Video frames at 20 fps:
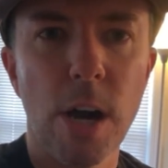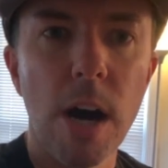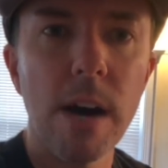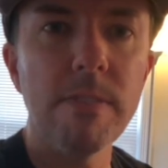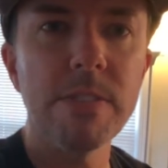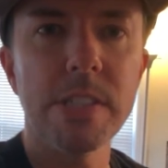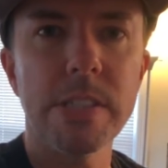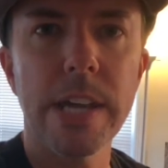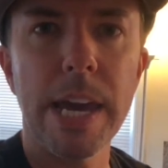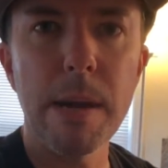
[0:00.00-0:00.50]

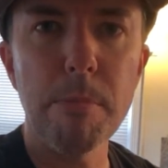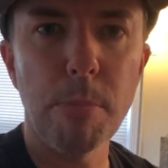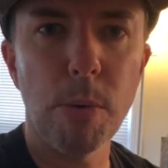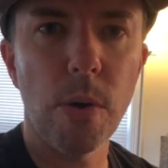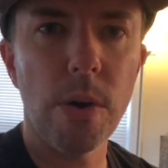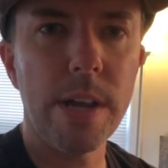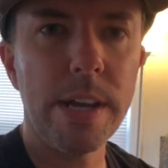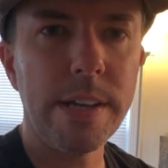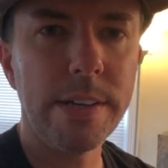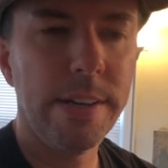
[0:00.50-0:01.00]
of
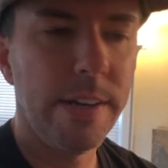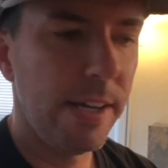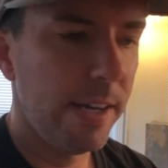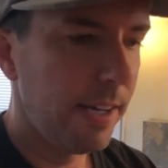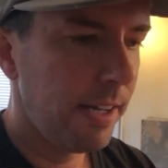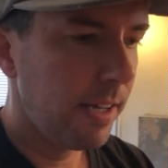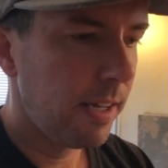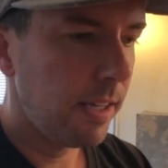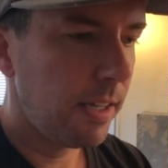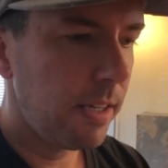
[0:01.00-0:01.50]
skateboarding,
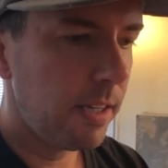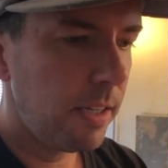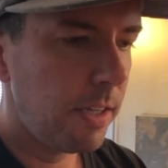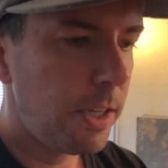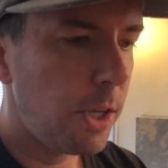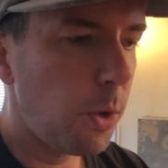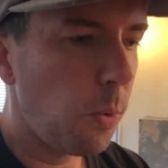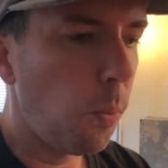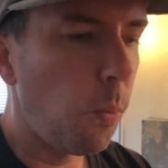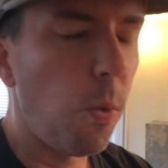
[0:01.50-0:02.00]

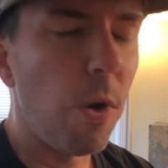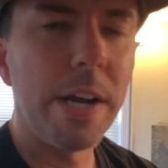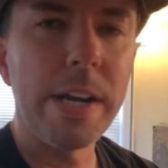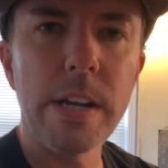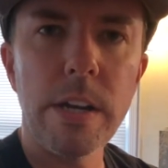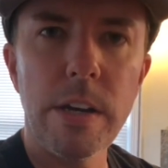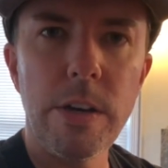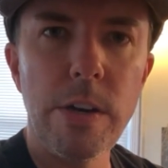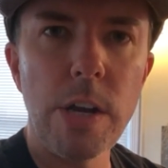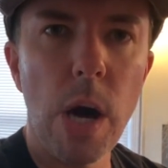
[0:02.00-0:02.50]
you
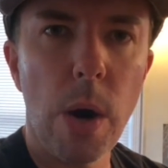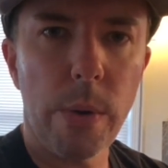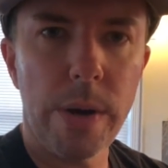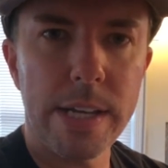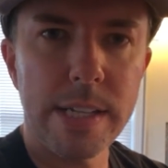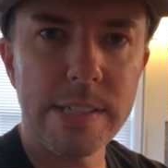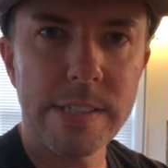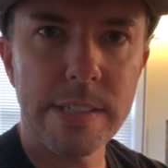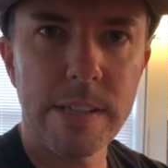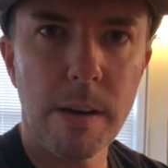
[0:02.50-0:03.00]
wouldn't
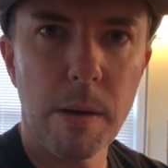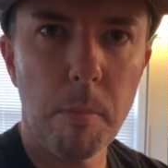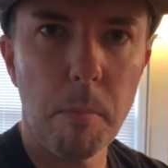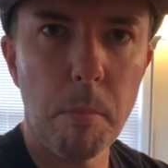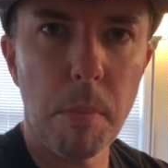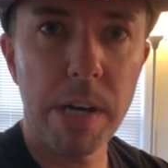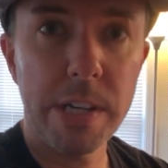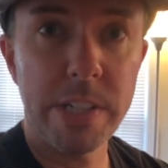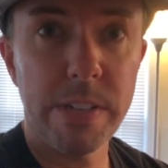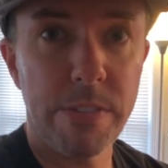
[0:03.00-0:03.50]
notice
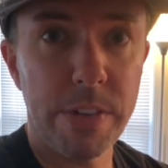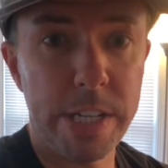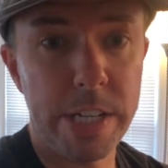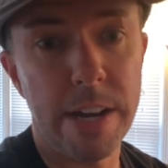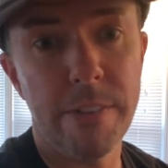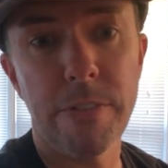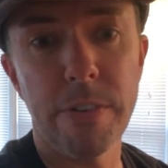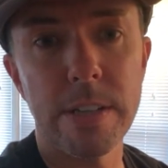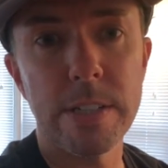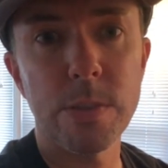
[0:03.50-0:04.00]
much of a
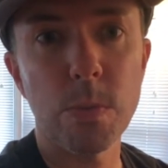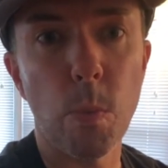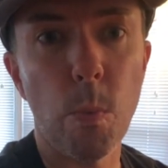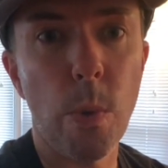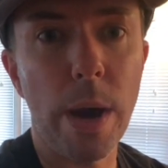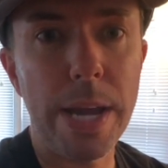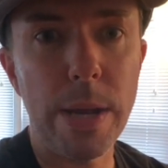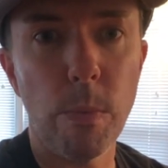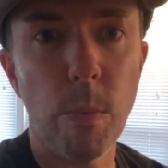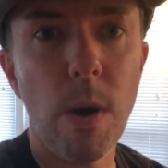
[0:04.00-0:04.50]
difference
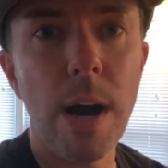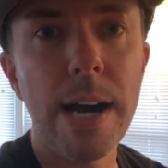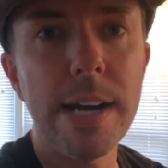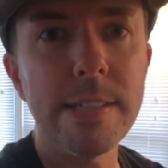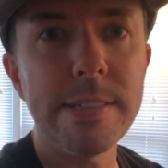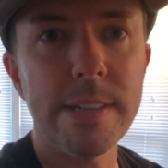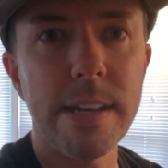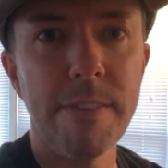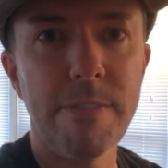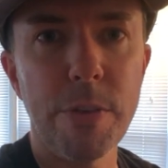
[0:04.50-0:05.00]

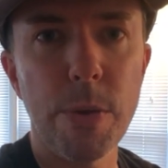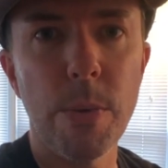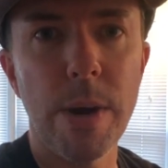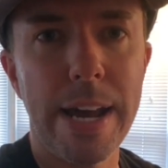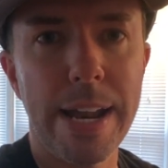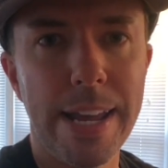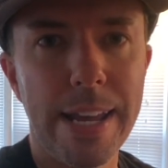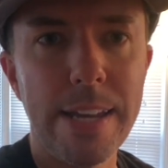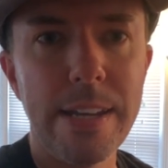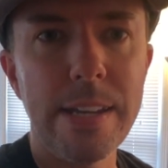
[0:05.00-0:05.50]
weight-wise if you
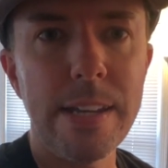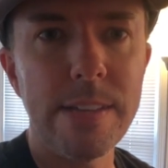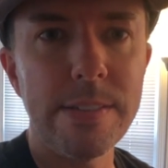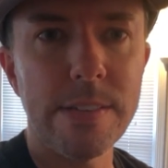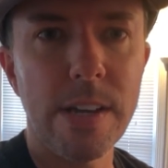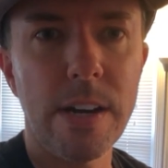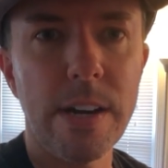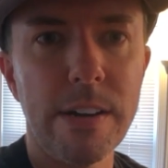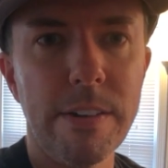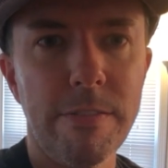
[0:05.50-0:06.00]
had
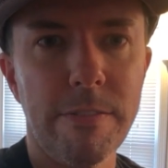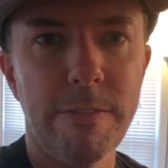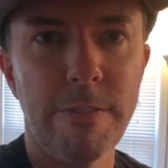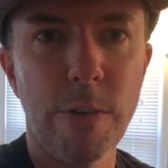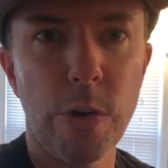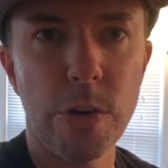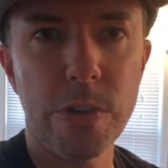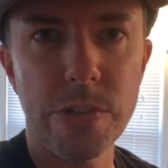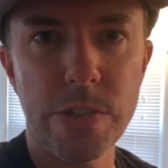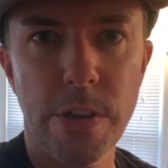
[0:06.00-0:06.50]
Indies on
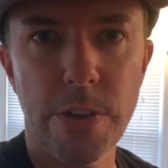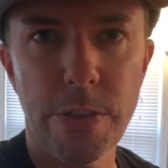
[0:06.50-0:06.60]
versus